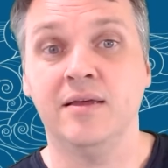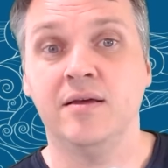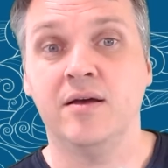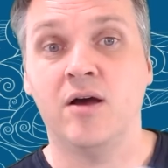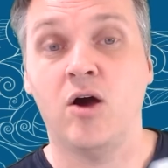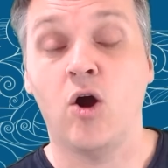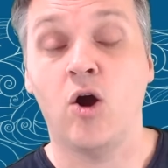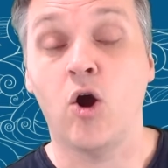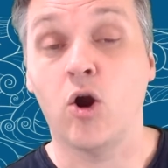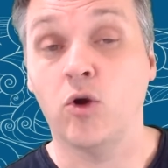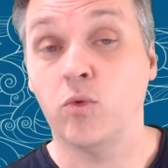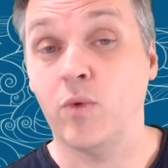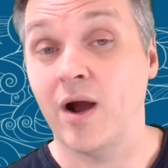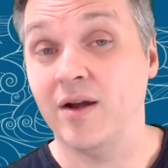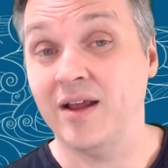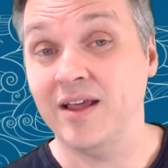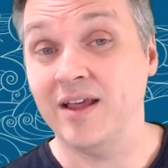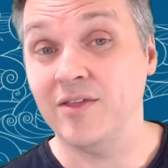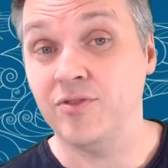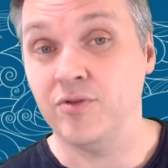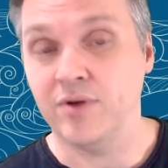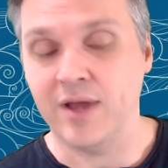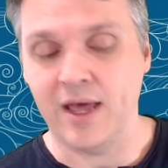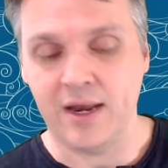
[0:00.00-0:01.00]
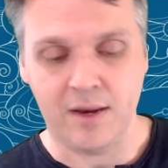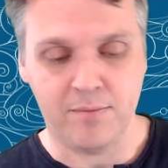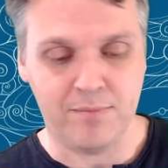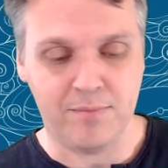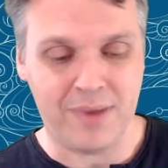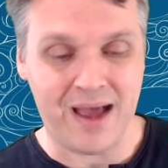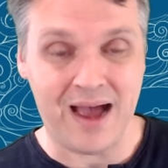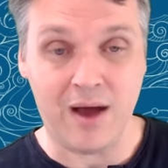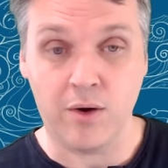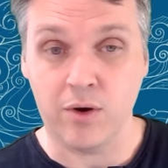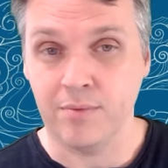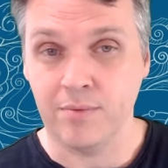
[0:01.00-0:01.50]
hardwired Ethernet, and
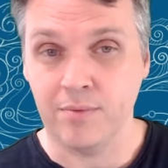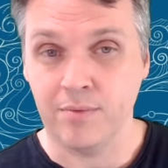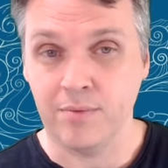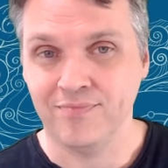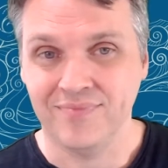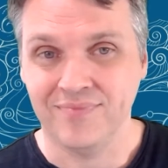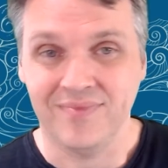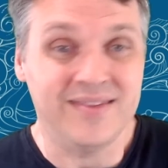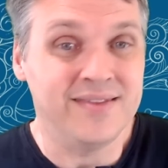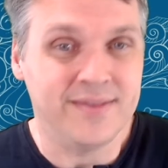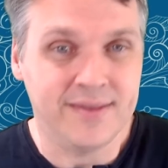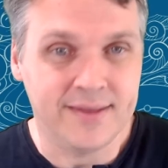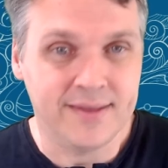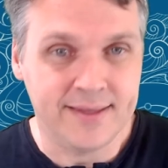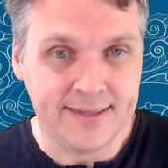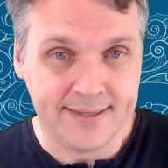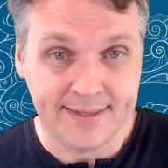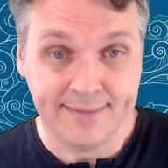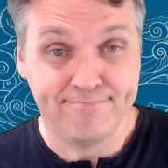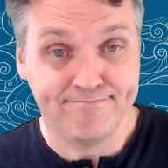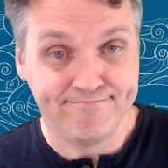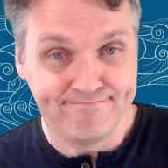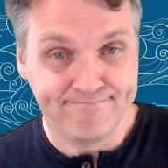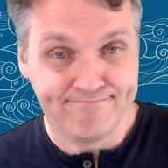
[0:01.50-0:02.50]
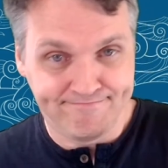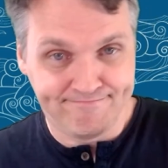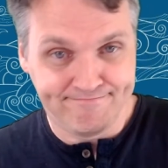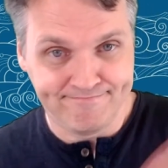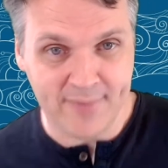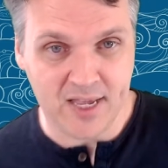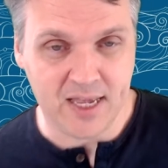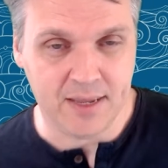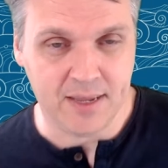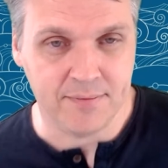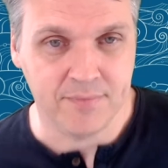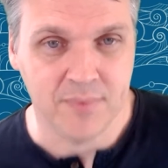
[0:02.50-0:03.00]
power.
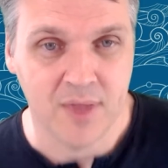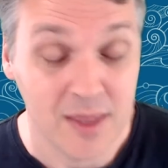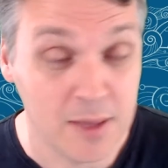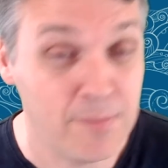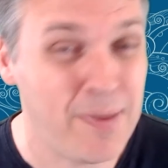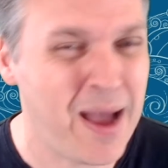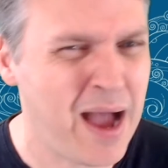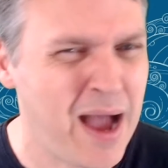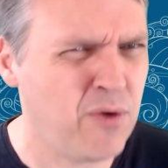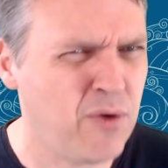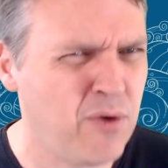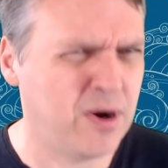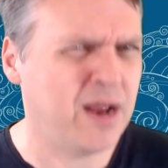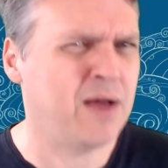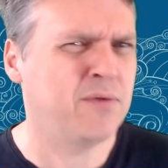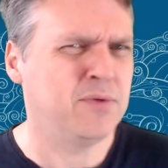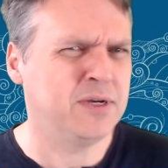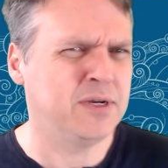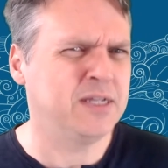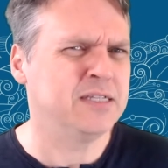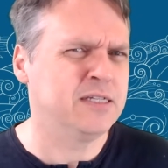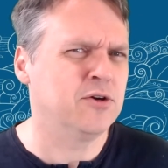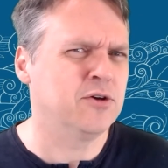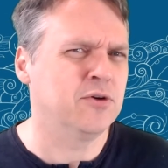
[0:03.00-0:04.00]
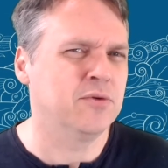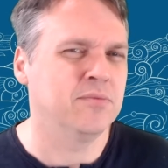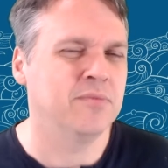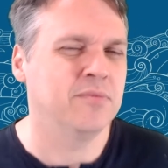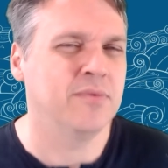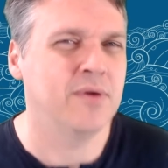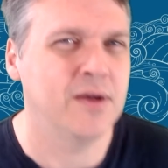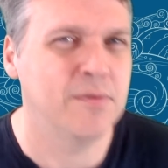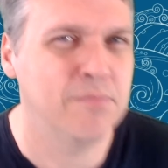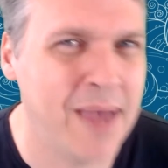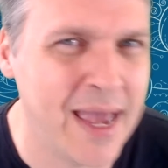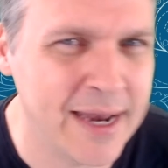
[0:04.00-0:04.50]
Okay. The power I would consider
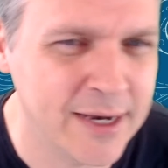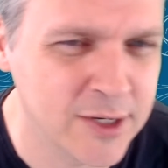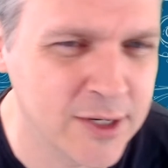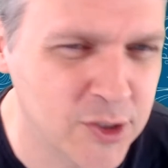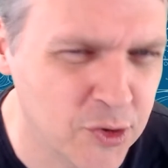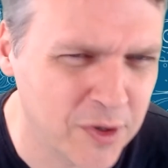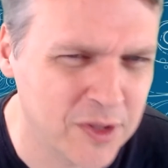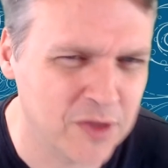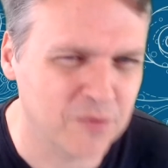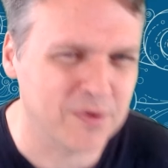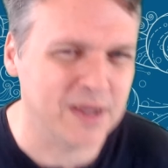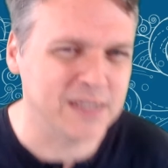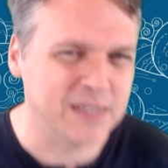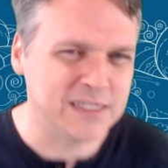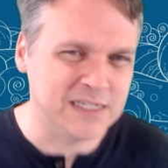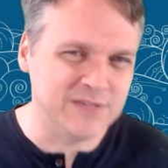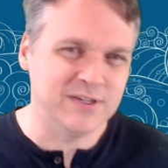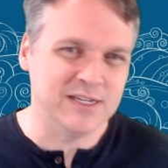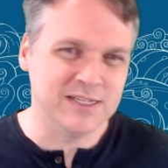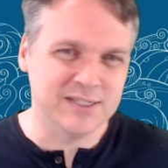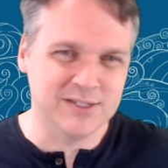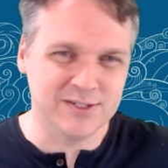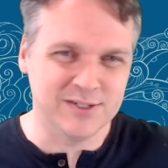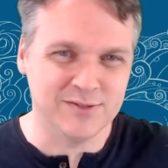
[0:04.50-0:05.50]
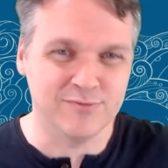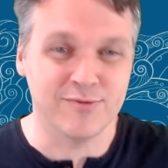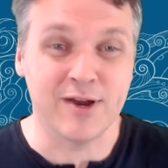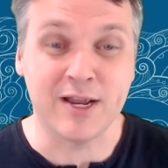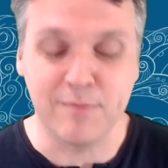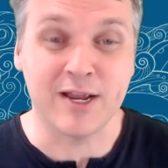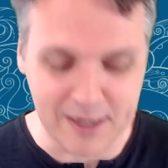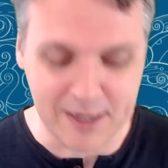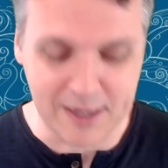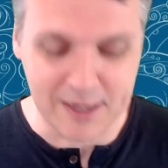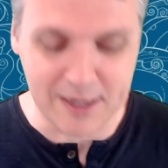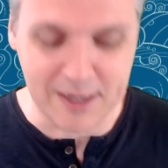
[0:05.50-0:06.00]
mandatory. The rest of it is
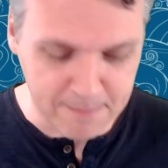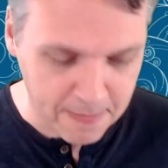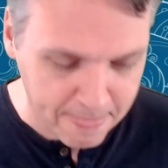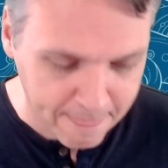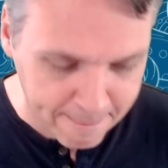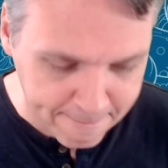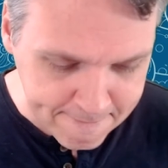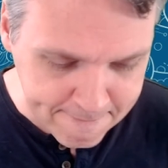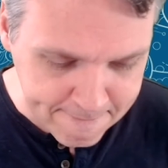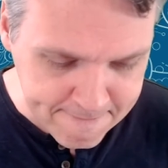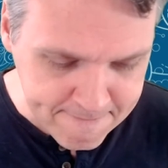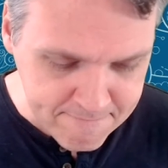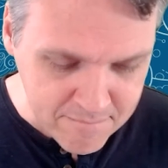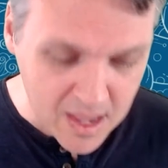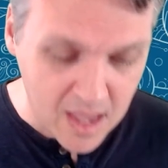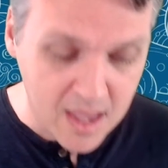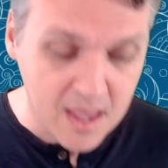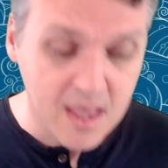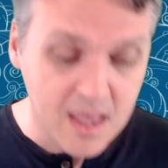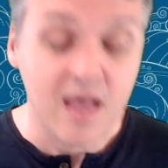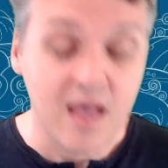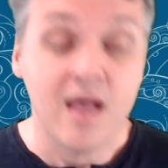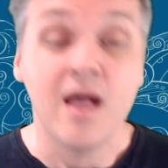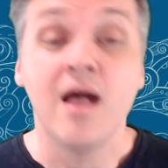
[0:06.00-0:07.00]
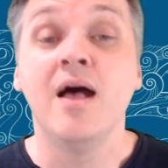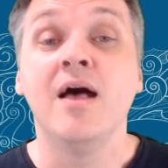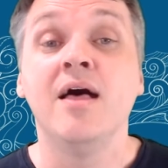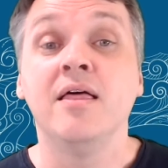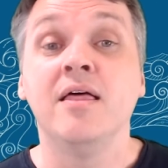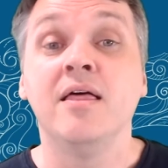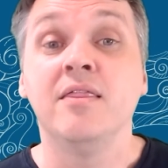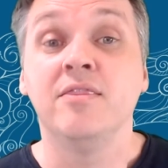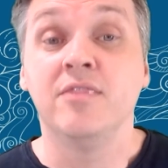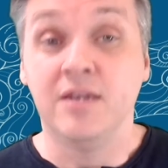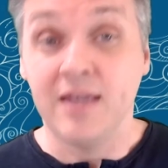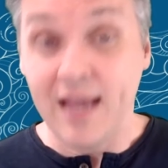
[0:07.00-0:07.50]
recommended.
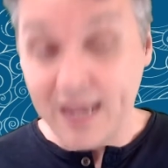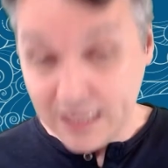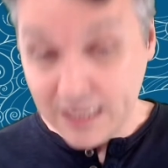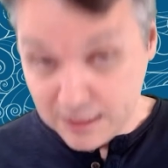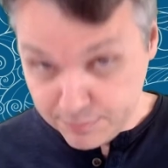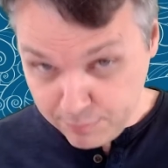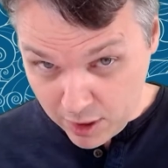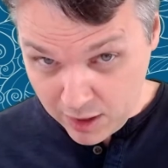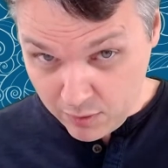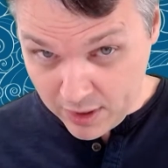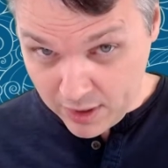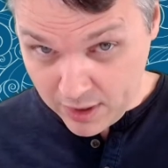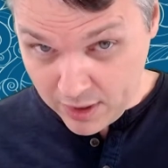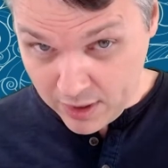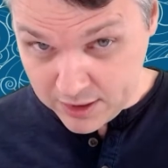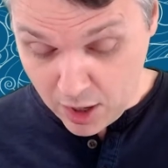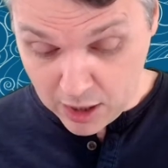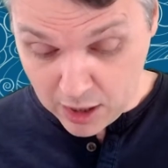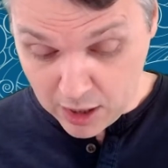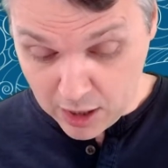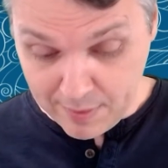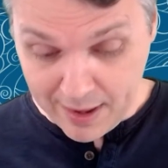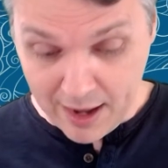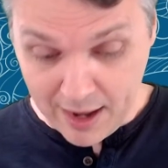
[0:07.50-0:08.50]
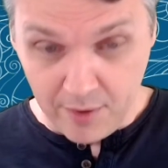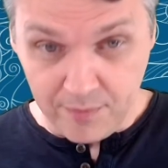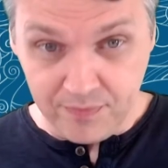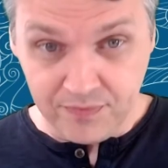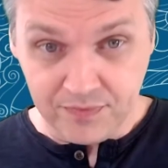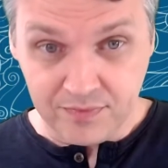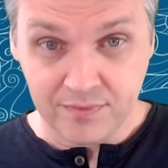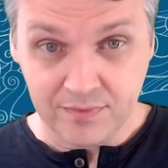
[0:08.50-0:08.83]
The next part I want to talk about